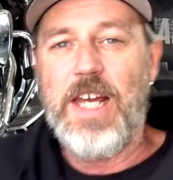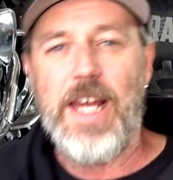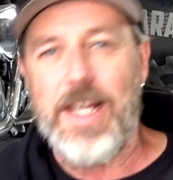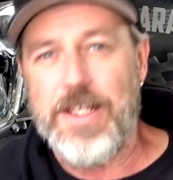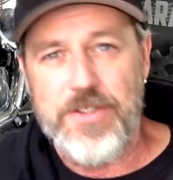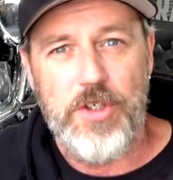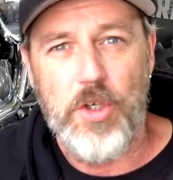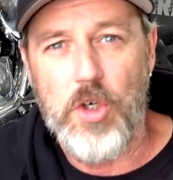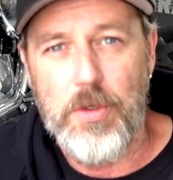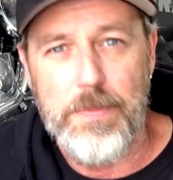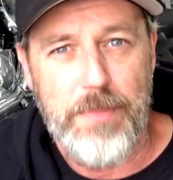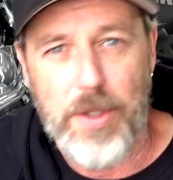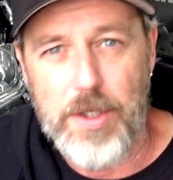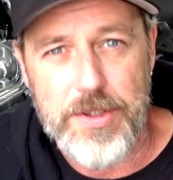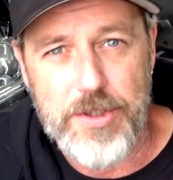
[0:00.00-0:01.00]
It's your
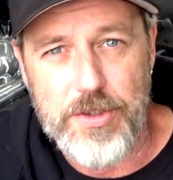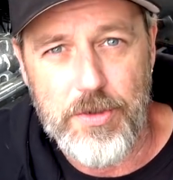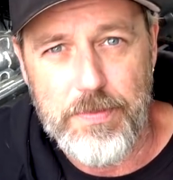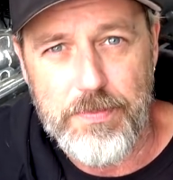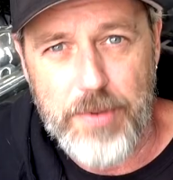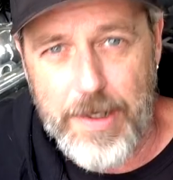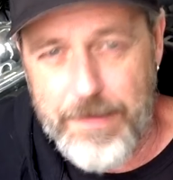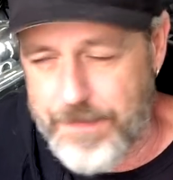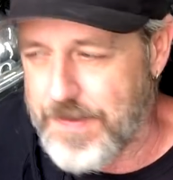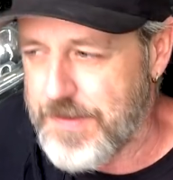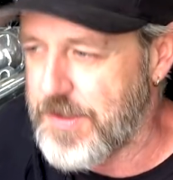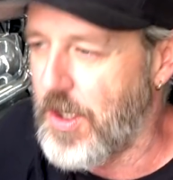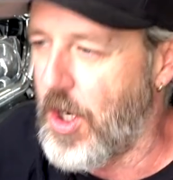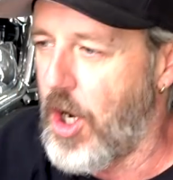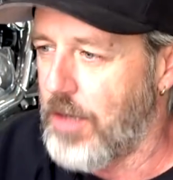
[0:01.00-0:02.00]
personal
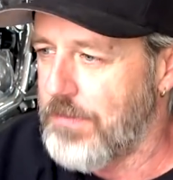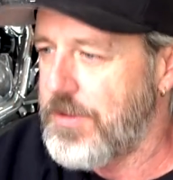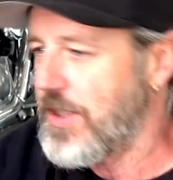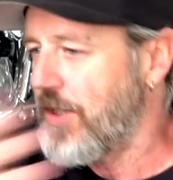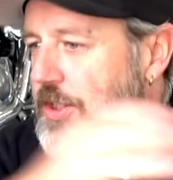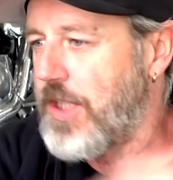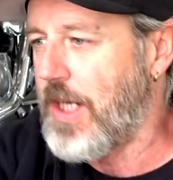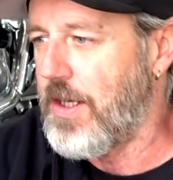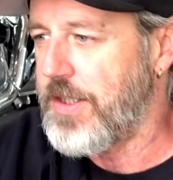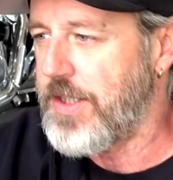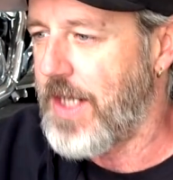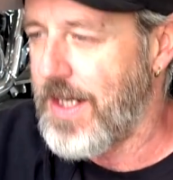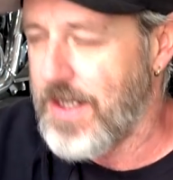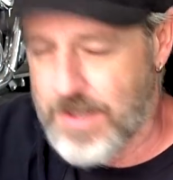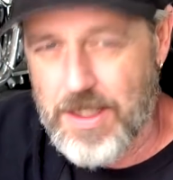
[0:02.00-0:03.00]
preference. I'm just showing
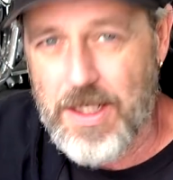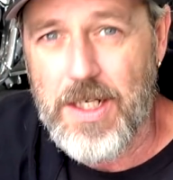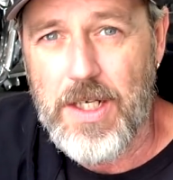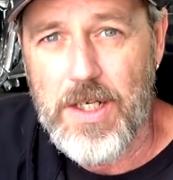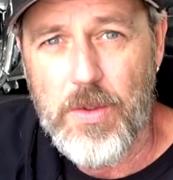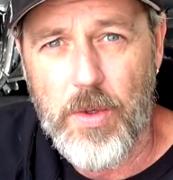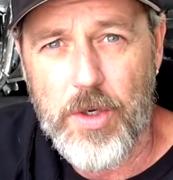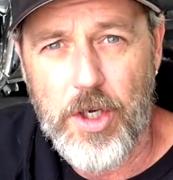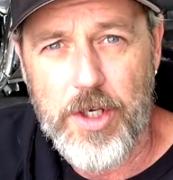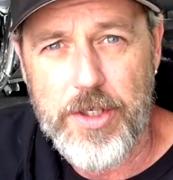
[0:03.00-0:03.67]
you what I